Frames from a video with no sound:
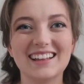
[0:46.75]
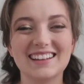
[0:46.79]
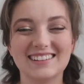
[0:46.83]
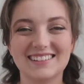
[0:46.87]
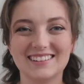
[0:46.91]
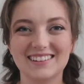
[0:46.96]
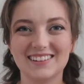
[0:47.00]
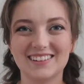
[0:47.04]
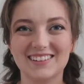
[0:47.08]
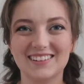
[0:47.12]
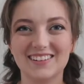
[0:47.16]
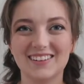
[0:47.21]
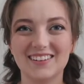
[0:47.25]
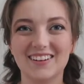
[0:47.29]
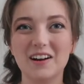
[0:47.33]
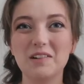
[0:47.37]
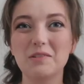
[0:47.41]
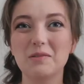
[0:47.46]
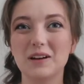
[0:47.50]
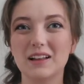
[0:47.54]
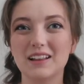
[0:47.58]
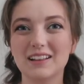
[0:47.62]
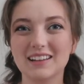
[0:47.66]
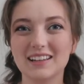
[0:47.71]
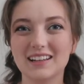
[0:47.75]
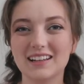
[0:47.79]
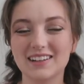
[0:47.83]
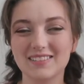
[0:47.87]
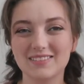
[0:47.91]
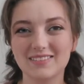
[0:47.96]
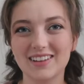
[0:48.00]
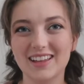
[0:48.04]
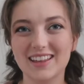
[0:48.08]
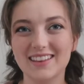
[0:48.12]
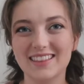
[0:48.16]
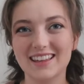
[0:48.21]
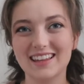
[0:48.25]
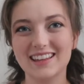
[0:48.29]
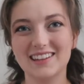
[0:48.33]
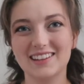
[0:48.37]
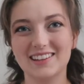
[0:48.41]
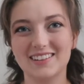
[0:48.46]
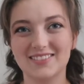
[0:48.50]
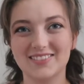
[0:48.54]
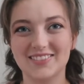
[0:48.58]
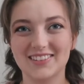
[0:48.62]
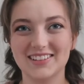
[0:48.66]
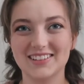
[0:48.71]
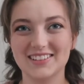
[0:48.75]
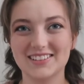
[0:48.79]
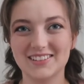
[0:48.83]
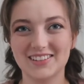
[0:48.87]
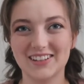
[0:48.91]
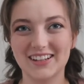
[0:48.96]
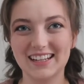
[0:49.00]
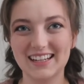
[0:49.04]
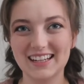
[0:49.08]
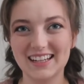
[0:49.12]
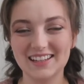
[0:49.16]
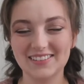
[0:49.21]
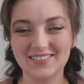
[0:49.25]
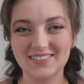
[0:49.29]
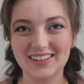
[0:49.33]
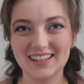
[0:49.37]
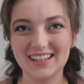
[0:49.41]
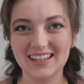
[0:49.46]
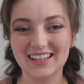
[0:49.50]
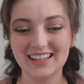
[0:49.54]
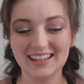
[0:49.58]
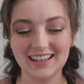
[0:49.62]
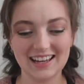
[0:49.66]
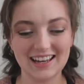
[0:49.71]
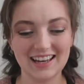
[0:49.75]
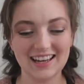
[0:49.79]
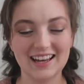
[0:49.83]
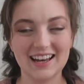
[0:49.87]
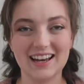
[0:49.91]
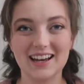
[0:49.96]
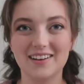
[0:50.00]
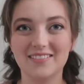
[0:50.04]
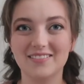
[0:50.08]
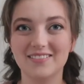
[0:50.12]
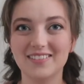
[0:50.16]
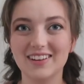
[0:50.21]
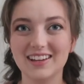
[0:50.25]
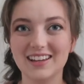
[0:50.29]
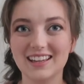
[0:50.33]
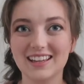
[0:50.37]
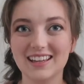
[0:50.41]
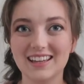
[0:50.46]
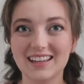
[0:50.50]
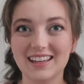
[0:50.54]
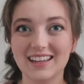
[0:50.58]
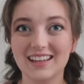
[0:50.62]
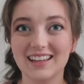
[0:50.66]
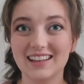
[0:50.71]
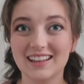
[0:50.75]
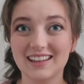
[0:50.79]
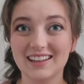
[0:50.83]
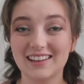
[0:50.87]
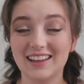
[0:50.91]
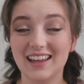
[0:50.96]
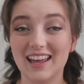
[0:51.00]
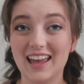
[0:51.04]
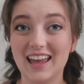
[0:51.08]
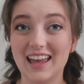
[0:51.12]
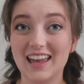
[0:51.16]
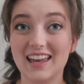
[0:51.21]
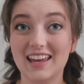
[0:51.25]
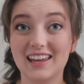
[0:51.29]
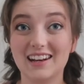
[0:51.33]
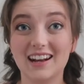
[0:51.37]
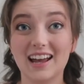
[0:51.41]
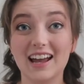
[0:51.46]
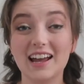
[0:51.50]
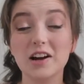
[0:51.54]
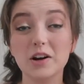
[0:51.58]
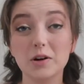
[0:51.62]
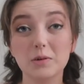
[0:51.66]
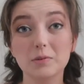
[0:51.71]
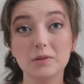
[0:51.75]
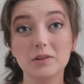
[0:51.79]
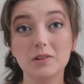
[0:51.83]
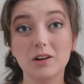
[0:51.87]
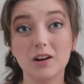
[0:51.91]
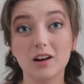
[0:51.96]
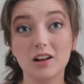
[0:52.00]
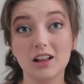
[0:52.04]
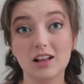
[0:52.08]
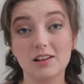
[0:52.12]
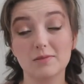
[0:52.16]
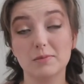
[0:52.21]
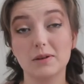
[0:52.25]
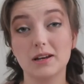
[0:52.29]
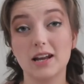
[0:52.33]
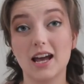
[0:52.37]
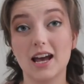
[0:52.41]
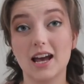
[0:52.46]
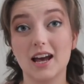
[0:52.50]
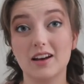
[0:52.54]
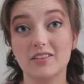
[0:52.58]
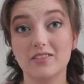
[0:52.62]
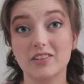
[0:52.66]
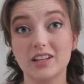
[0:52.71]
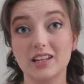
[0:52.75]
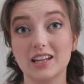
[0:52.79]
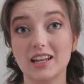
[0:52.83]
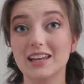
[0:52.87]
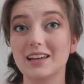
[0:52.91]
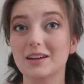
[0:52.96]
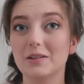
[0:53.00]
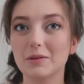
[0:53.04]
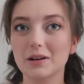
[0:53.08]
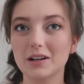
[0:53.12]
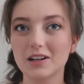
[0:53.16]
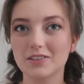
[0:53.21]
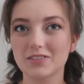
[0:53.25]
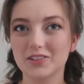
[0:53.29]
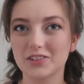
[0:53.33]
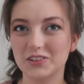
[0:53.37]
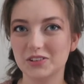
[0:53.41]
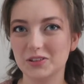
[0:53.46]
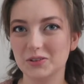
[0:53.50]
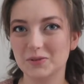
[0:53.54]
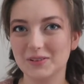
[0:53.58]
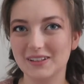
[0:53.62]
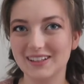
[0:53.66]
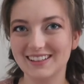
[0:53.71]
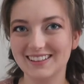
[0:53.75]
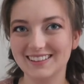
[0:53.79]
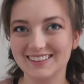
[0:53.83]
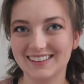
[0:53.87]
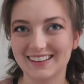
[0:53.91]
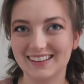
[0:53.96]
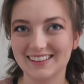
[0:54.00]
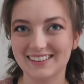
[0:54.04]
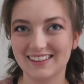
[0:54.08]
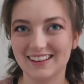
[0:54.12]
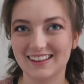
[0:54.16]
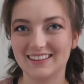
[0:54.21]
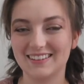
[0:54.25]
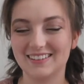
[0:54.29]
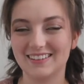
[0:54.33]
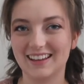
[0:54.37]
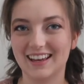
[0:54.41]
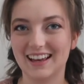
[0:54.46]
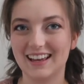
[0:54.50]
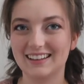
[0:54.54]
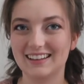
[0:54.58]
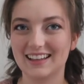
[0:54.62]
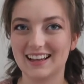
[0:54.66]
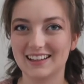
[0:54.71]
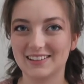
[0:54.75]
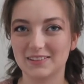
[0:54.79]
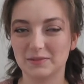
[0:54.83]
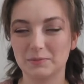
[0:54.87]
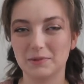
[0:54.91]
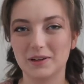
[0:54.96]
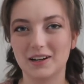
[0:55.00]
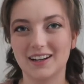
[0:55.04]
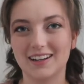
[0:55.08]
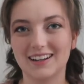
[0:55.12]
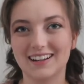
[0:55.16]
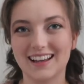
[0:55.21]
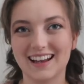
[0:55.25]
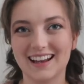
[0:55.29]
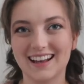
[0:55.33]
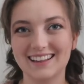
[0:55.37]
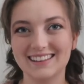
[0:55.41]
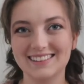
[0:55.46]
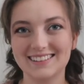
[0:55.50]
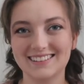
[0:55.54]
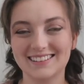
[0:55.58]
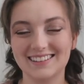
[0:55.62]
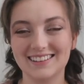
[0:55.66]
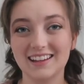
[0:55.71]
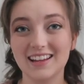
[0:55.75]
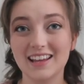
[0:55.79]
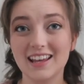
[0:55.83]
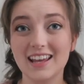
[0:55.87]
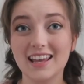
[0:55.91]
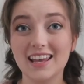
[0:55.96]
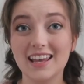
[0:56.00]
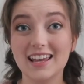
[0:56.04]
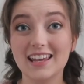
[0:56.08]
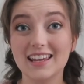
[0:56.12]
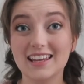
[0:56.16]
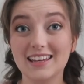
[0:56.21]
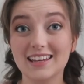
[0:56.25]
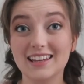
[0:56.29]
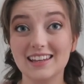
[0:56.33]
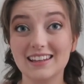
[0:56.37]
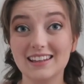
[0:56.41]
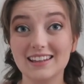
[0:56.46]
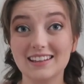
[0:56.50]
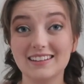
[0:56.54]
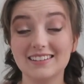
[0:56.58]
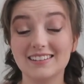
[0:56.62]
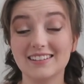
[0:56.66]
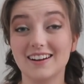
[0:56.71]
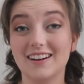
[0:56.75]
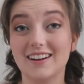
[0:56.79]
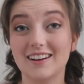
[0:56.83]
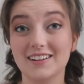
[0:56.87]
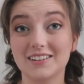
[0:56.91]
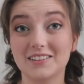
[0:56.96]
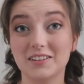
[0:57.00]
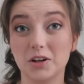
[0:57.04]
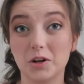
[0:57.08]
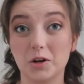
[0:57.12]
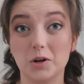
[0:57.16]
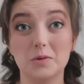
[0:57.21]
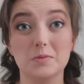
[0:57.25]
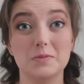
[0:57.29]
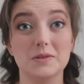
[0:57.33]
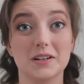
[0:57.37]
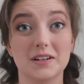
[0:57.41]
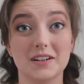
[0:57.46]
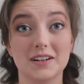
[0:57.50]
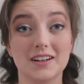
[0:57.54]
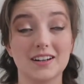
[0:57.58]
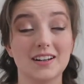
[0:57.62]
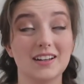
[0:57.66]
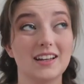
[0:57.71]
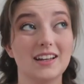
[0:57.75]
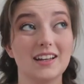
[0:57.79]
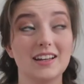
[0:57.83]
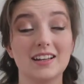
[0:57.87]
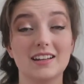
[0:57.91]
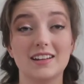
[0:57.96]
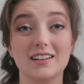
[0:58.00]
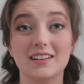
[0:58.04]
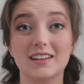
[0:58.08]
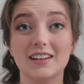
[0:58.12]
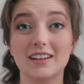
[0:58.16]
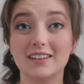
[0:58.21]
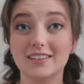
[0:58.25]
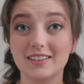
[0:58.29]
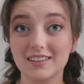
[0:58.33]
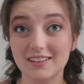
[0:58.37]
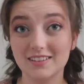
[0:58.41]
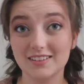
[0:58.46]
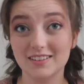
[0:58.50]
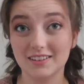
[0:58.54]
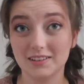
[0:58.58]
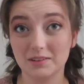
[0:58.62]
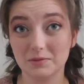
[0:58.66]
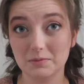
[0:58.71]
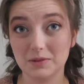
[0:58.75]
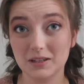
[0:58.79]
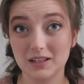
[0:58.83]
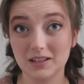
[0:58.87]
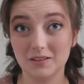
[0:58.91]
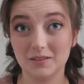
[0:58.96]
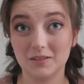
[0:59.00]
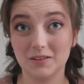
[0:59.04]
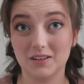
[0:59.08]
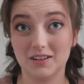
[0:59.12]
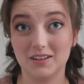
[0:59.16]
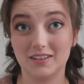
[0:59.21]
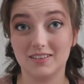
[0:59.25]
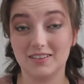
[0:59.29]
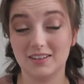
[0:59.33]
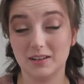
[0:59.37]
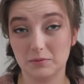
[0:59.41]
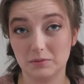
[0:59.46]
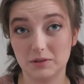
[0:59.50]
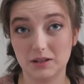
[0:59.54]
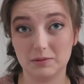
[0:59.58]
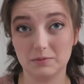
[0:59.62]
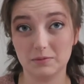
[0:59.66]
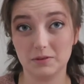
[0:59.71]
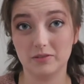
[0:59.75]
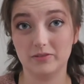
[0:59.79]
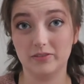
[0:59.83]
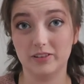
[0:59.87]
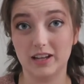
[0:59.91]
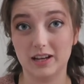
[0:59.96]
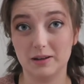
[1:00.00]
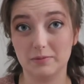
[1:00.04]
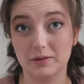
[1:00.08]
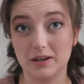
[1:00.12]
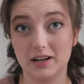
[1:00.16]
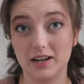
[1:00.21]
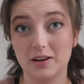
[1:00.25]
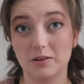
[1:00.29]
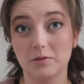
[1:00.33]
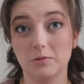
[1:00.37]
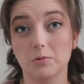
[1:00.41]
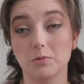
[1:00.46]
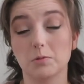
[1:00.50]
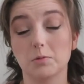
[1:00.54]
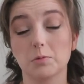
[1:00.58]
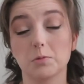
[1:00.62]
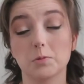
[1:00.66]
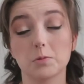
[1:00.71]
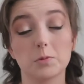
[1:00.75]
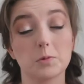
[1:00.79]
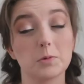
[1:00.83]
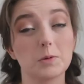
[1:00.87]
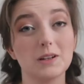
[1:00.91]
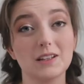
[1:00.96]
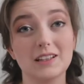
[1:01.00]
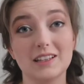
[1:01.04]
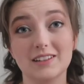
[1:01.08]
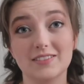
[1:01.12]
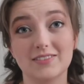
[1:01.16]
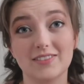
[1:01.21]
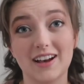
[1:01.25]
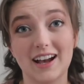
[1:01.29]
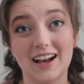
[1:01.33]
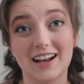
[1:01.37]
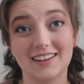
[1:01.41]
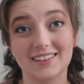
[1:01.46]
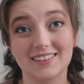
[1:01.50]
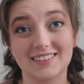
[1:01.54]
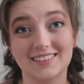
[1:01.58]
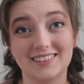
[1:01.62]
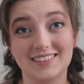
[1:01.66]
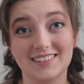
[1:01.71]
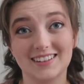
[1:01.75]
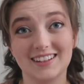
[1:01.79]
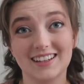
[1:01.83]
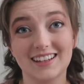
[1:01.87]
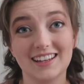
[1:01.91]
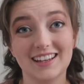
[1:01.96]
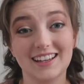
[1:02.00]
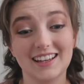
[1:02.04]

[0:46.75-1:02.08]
So welcome, thank you for joining me. And I hope you all have been having a wonderful 2 weeks since I last podcast. It is October. Is it just me or did September fly by really fast?